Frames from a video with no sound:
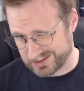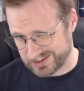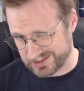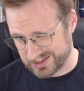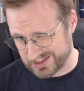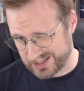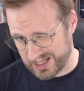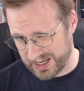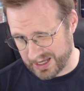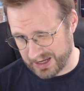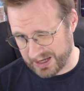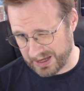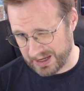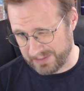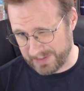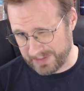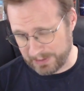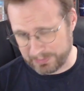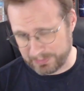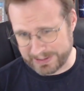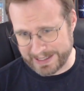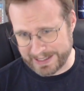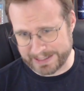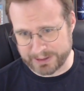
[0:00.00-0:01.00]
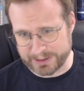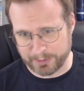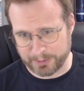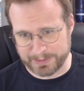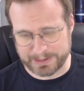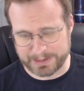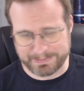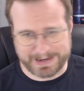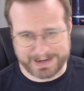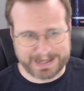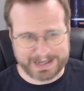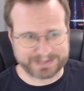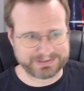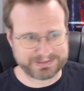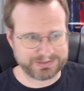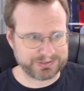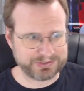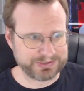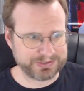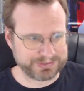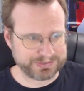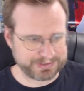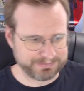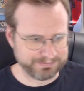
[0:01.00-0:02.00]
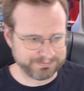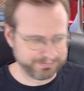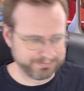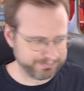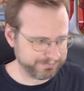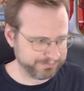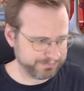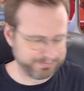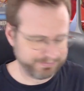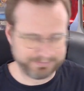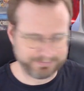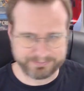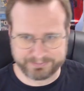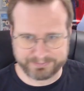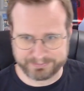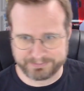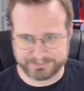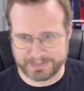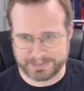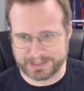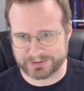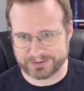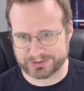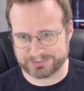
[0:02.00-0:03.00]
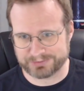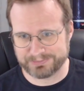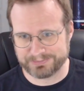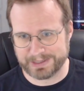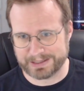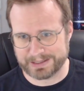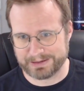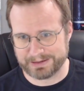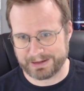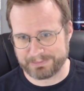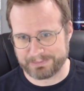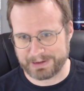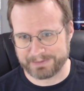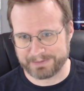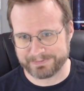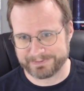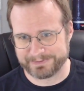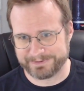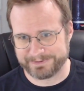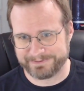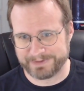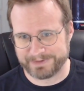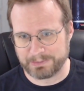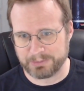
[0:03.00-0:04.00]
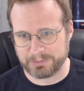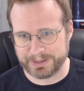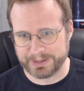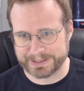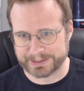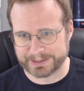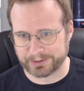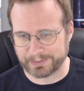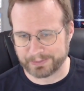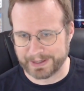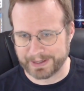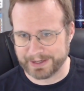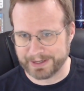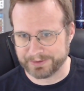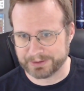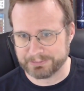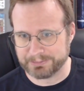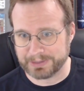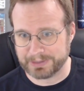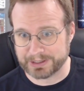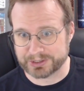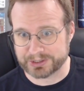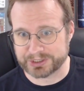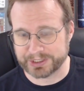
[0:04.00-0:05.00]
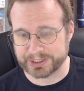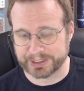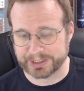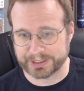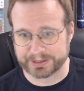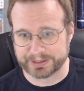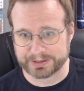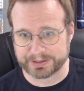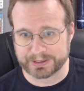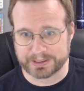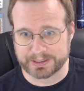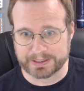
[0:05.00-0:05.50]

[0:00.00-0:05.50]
I went ahead and opened the boxes just to make I'm not fumbling around a bunch here.